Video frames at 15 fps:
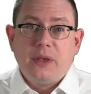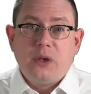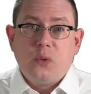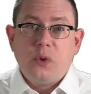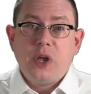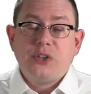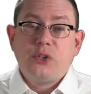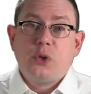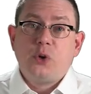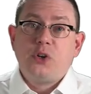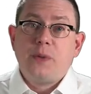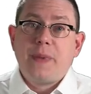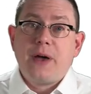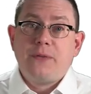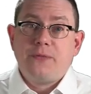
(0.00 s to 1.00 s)
We also
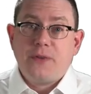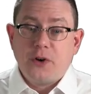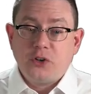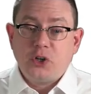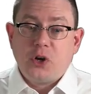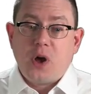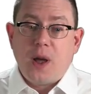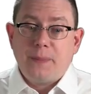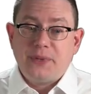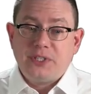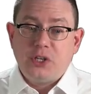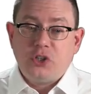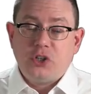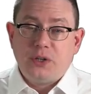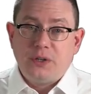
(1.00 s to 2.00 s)
learned about function
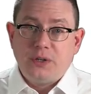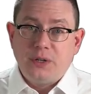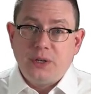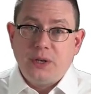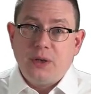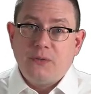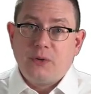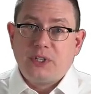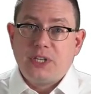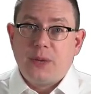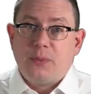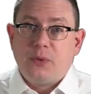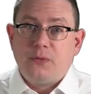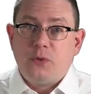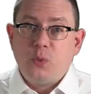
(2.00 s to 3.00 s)
composition. For
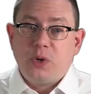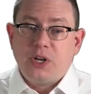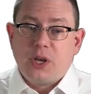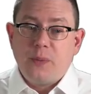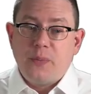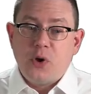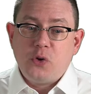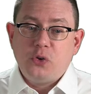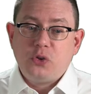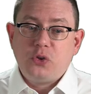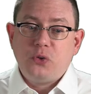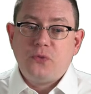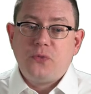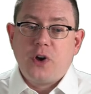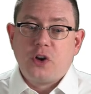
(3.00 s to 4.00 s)
example, if you want to compose
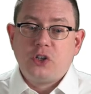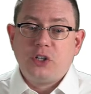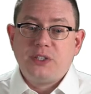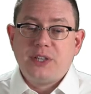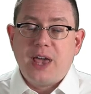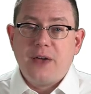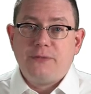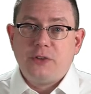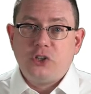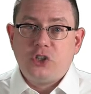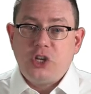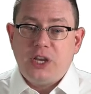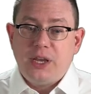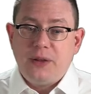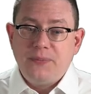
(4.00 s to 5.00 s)
two functions f and
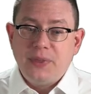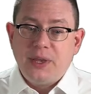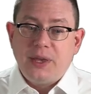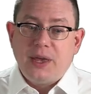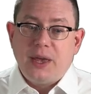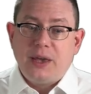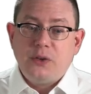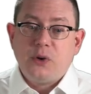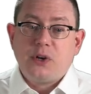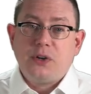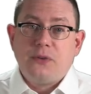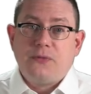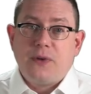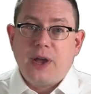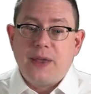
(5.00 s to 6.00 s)
g, uh, you could
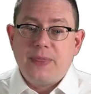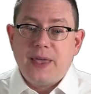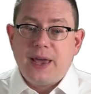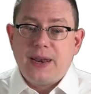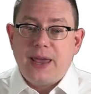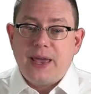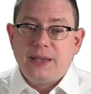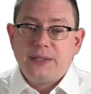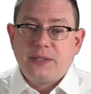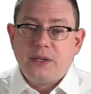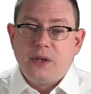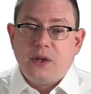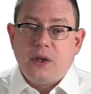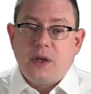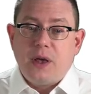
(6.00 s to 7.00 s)
define that as
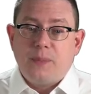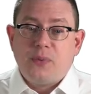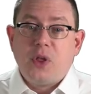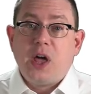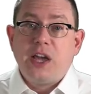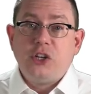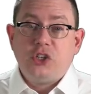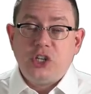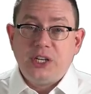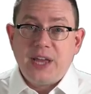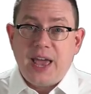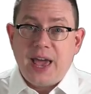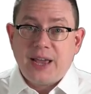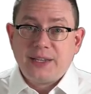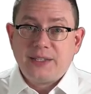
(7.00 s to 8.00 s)
apply g
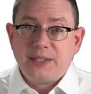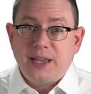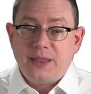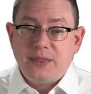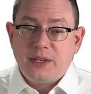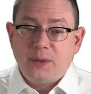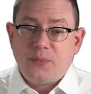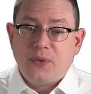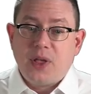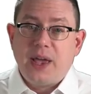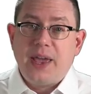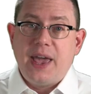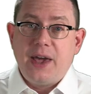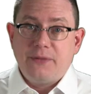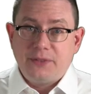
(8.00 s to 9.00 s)
to x and then
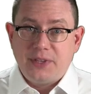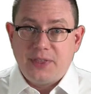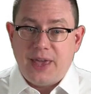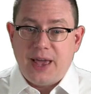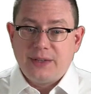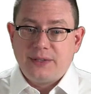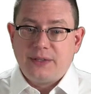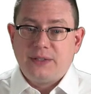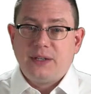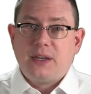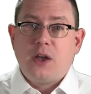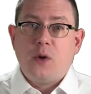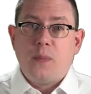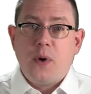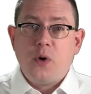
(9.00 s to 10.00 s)
apply f to that
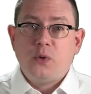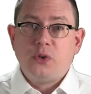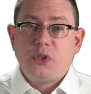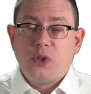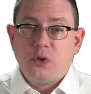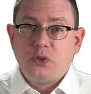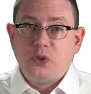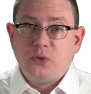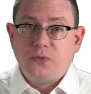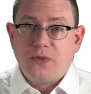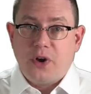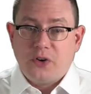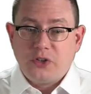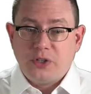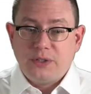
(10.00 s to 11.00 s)
to compose those two
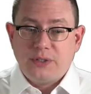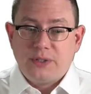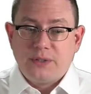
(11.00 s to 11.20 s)
functions.